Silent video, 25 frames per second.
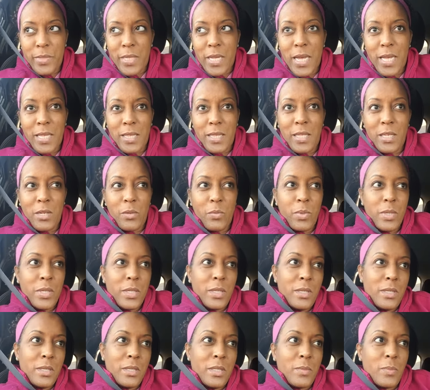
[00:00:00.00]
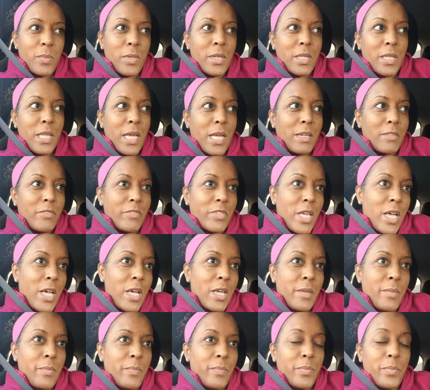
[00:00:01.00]
I think we spend a lot of
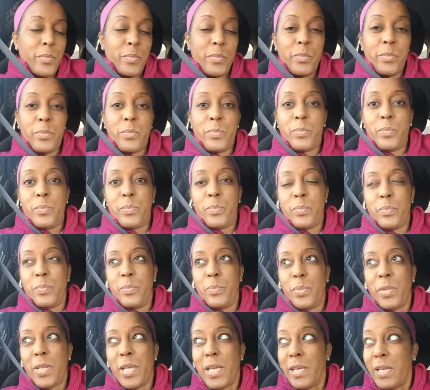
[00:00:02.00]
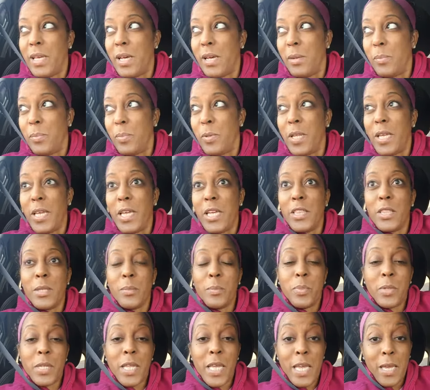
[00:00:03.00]
time play, uh, playing the
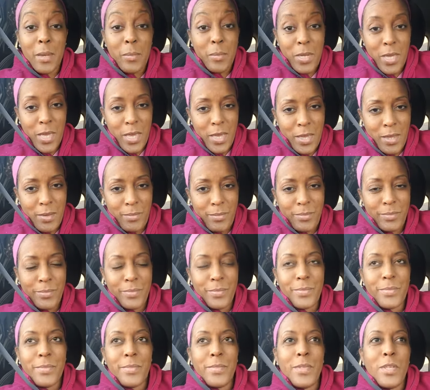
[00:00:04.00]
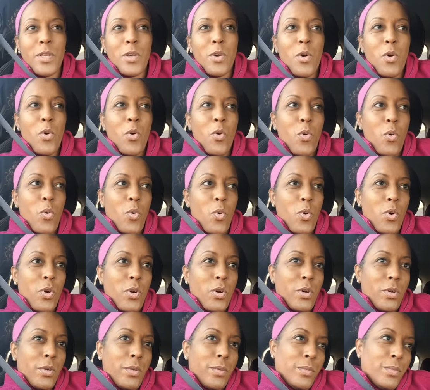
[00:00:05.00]
blame game,
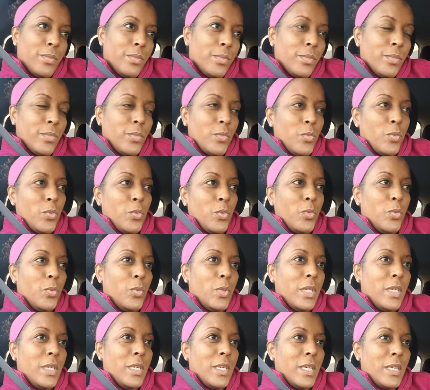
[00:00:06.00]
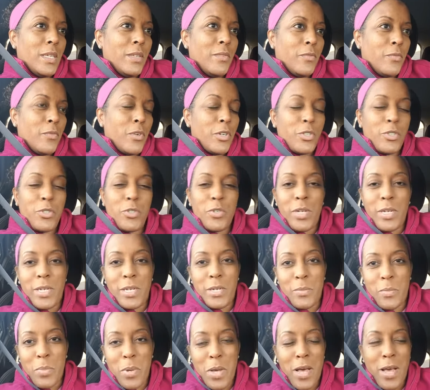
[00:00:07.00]
or we get
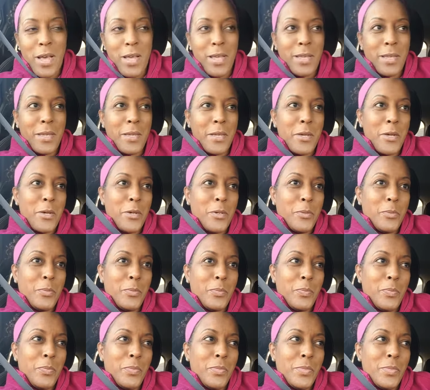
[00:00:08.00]
frustrated by um,